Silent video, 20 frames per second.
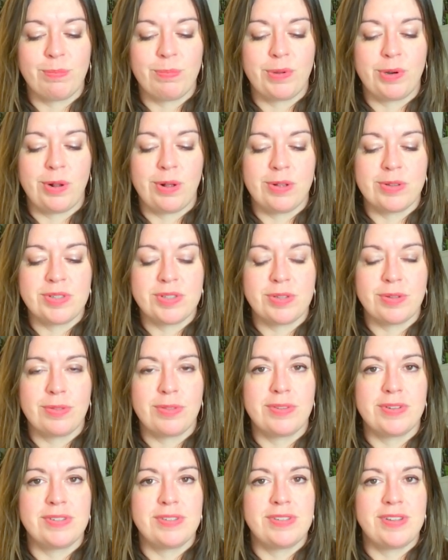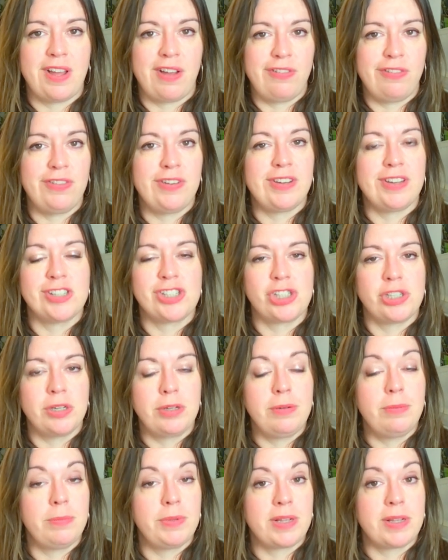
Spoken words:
but also the definition,